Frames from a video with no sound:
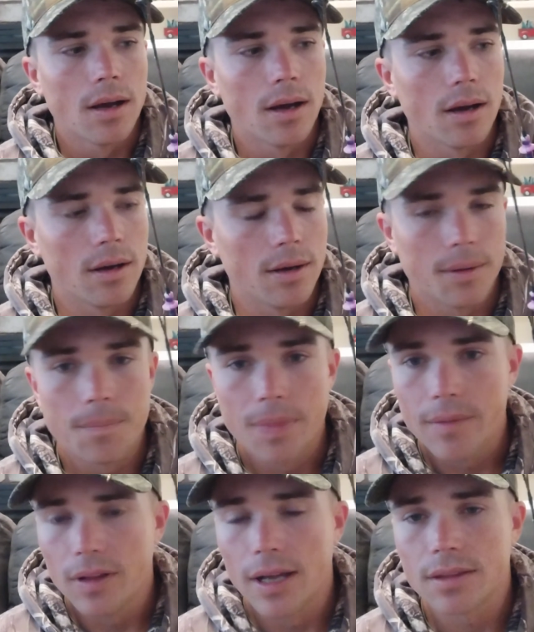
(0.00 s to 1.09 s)

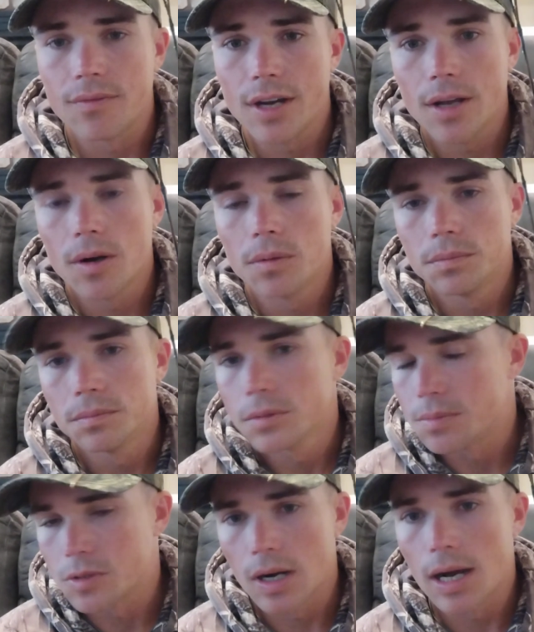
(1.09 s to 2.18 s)
if you like the video,
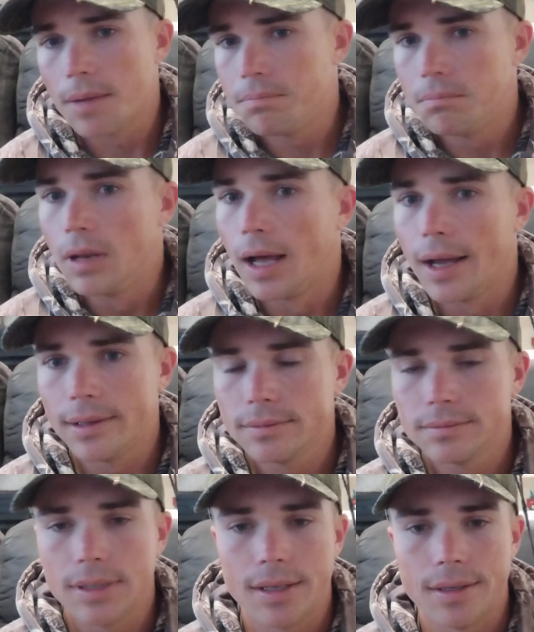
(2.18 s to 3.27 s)
subscribe, like,
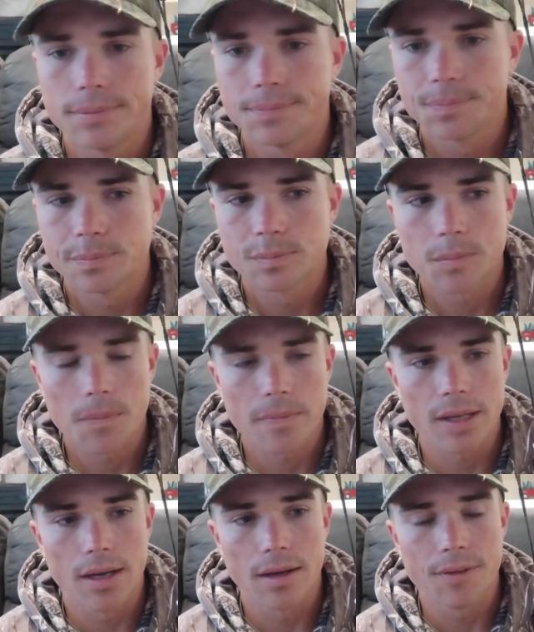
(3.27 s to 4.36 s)
and then
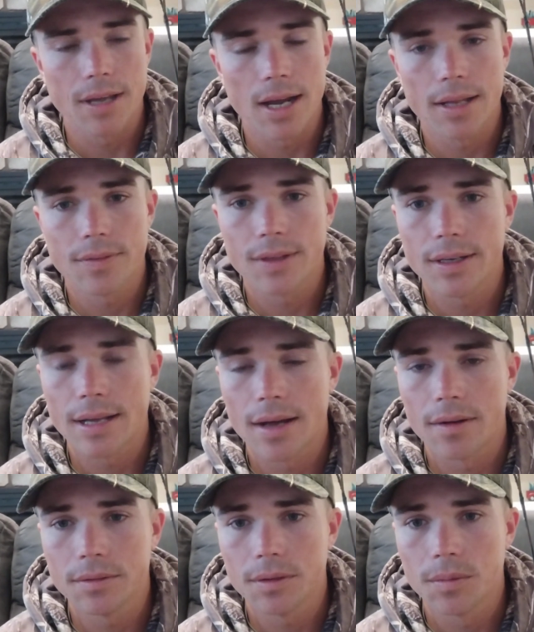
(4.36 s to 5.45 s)
if you got anything
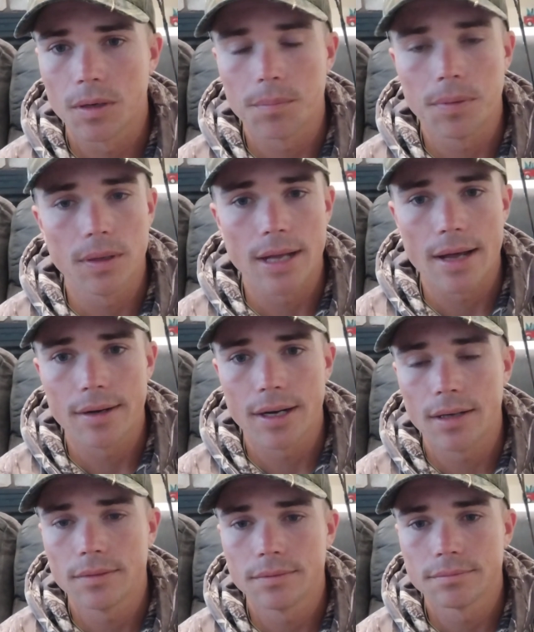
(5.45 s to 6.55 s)
down you want to put down
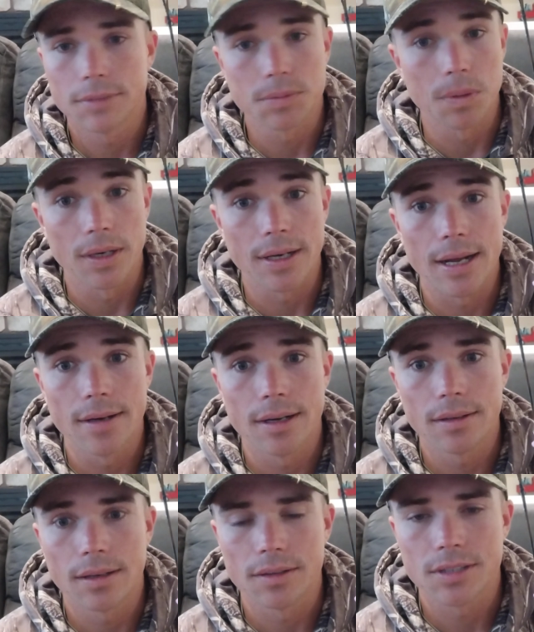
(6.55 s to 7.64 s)
there, just put it down
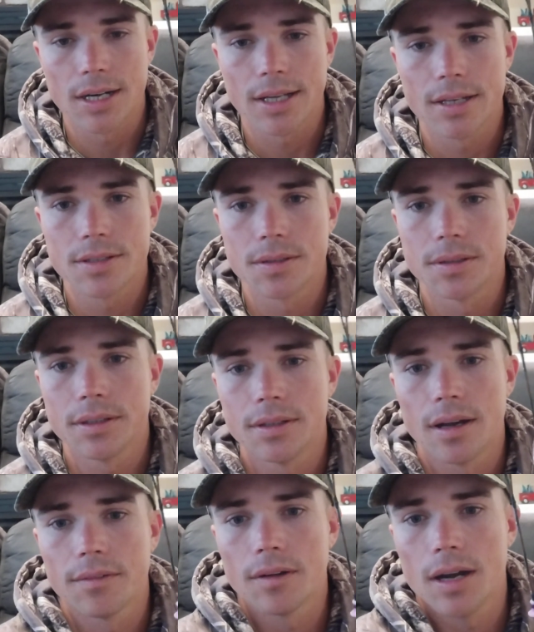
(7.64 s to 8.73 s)
there. I'll try to get to it.
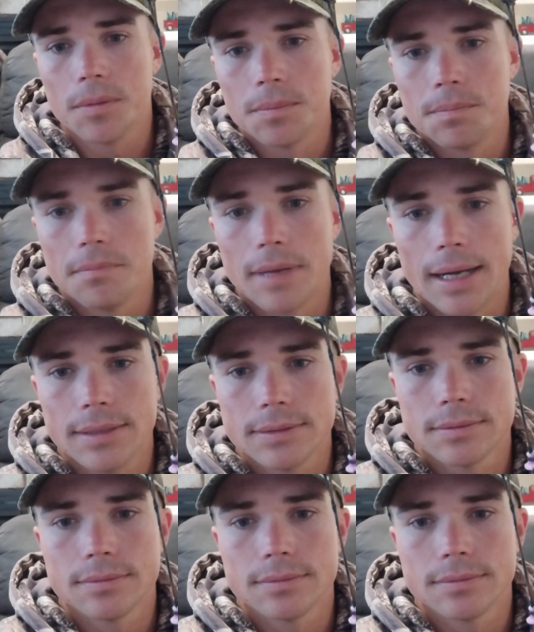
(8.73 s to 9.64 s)
Y'all have a great one. Bye.